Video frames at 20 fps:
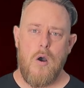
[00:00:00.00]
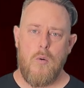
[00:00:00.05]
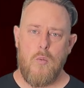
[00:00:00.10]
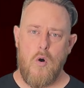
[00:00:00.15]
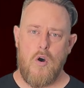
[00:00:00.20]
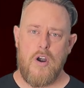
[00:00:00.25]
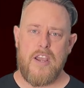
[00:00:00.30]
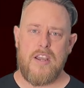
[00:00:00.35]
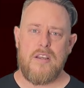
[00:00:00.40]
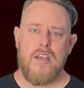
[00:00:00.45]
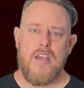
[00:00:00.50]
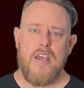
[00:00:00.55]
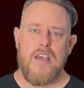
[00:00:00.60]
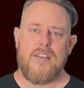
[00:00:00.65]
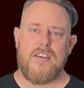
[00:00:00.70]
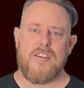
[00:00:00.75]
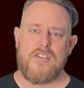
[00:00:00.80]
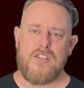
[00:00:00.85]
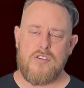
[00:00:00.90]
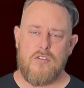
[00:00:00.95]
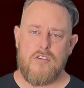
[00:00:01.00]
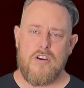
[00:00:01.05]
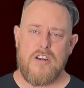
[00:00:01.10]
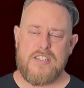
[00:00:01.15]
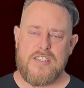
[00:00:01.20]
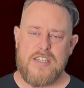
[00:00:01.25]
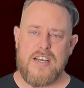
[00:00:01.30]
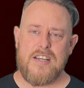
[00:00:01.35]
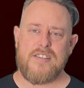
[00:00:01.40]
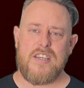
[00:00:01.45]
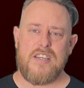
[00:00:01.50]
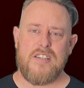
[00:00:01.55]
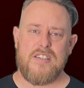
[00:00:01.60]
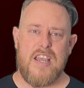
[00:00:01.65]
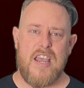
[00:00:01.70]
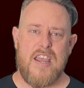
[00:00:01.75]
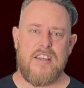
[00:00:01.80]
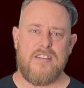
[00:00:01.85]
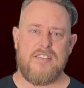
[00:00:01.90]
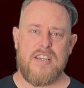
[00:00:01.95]
A warning this story does
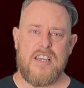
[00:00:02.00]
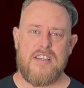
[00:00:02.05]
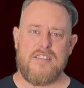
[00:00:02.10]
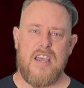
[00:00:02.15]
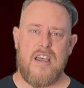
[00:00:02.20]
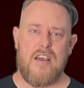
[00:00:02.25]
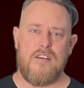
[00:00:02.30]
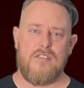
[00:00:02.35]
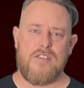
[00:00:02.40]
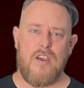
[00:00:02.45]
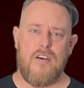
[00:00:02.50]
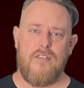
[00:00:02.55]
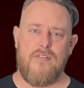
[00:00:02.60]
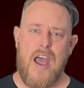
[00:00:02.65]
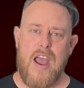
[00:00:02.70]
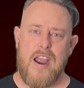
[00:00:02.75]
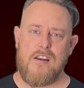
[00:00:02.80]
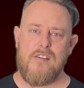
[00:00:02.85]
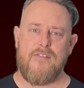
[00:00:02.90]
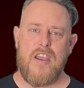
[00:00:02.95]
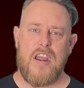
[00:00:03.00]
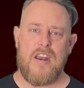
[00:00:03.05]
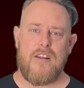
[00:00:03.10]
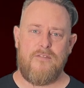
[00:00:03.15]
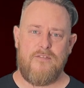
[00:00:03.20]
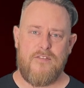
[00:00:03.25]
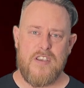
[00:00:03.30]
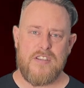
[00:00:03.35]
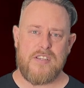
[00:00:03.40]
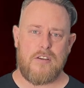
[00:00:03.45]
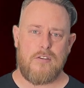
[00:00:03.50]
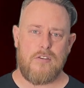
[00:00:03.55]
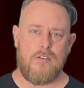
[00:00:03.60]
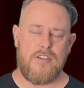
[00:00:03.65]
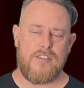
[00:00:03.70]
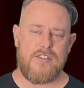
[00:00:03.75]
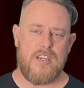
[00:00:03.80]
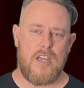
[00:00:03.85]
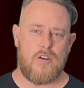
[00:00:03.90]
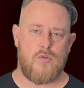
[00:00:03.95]
contain details of aggravated physical
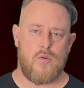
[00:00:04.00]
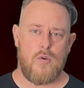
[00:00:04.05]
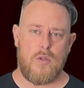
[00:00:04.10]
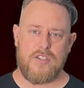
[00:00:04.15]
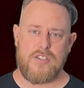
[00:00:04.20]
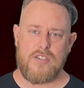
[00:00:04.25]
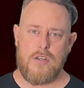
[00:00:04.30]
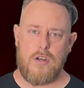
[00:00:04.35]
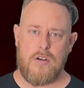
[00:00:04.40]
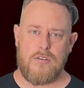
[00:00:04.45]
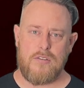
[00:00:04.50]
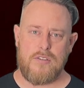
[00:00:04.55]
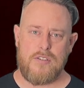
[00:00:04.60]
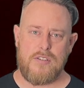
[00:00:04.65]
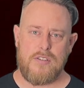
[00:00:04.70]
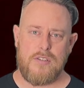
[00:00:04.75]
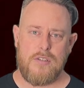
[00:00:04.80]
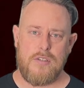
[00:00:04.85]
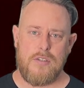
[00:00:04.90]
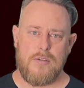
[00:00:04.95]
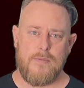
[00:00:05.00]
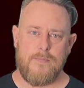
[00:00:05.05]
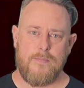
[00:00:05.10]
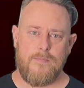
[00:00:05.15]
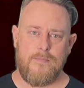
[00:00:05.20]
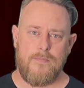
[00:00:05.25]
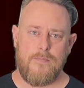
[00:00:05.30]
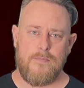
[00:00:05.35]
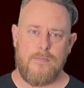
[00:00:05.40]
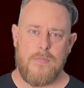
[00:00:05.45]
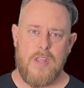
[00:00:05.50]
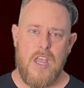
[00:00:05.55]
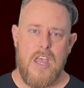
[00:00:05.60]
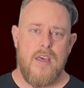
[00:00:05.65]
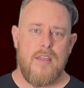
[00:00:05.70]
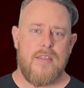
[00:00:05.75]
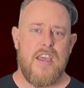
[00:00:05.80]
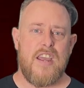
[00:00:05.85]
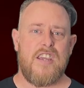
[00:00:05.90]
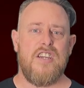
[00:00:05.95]
and sexual assaults.
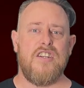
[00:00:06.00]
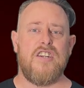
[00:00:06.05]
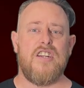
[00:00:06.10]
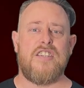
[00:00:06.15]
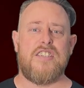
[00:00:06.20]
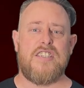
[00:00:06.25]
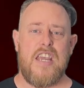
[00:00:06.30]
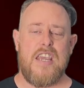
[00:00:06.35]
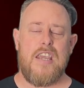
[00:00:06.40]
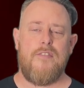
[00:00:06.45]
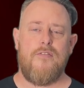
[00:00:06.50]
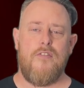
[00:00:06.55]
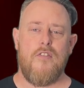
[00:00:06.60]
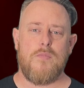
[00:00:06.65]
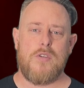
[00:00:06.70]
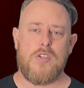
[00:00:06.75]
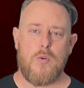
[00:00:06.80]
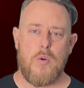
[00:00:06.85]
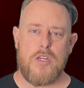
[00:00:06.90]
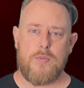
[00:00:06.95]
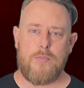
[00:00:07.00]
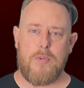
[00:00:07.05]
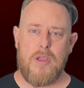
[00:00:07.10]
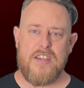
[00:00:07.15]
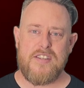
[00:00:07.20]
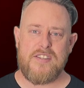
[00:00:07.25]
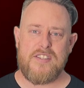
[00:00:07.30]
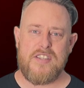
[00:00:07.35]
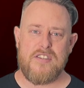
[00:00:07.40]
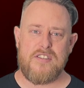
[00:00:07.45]
Thank you to Dee from Switchblade